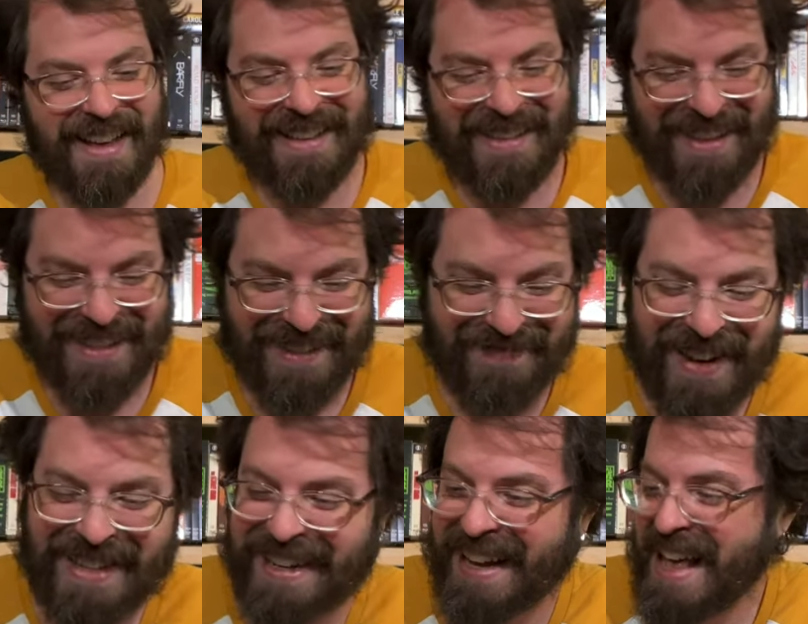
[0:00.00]
this is
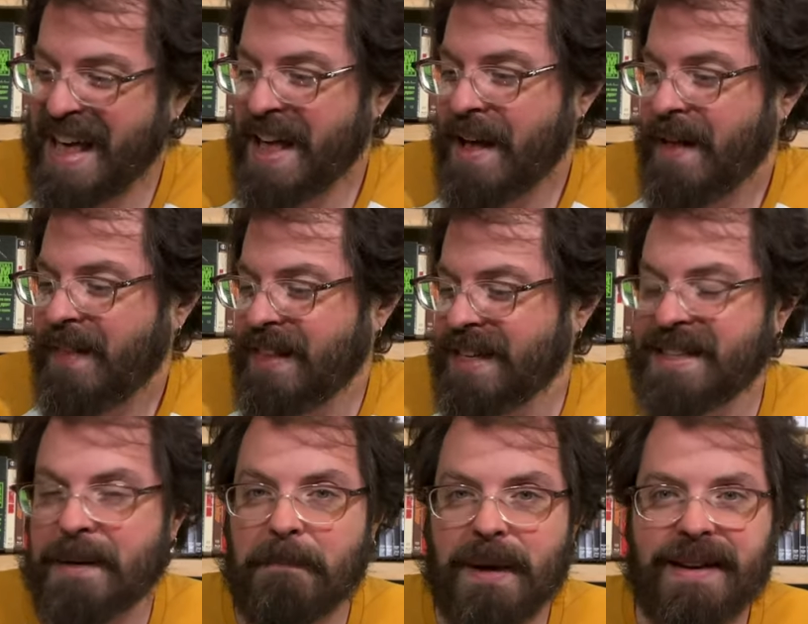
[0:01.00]
amazing, this
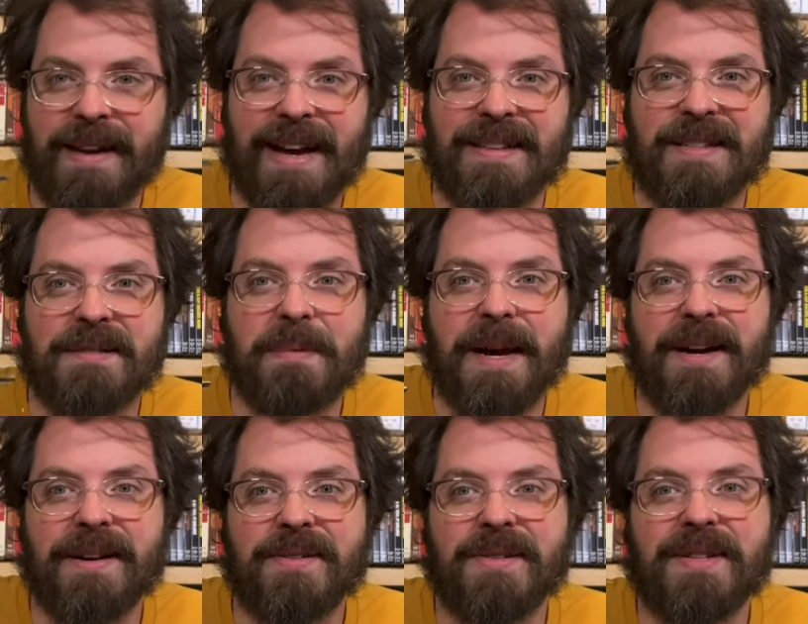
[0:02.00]
Midnight
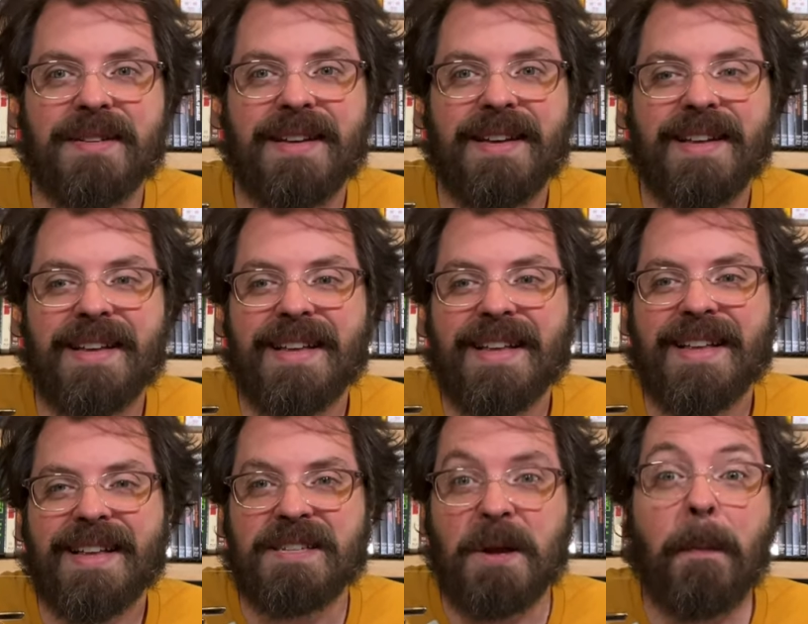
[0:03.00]
Spares.
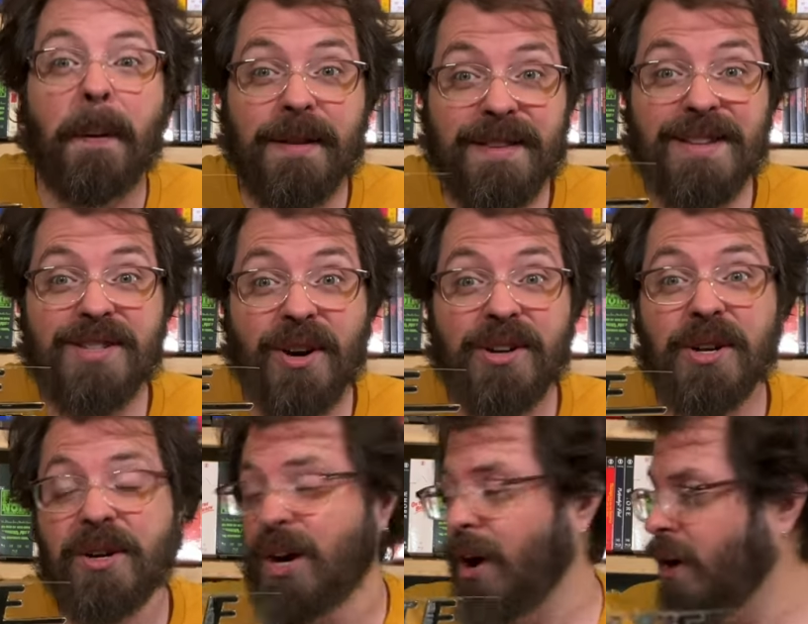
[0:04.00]
You put this on
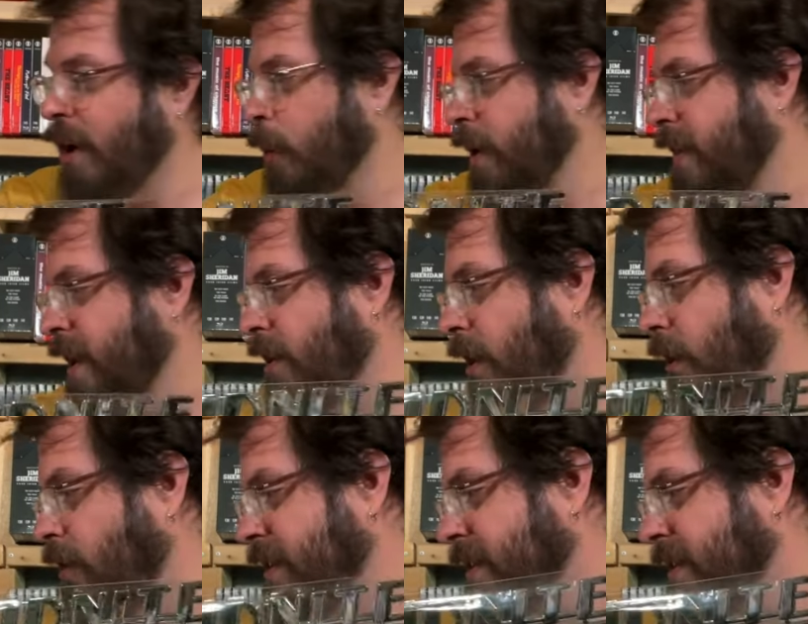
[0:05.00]
your car. What do they call this?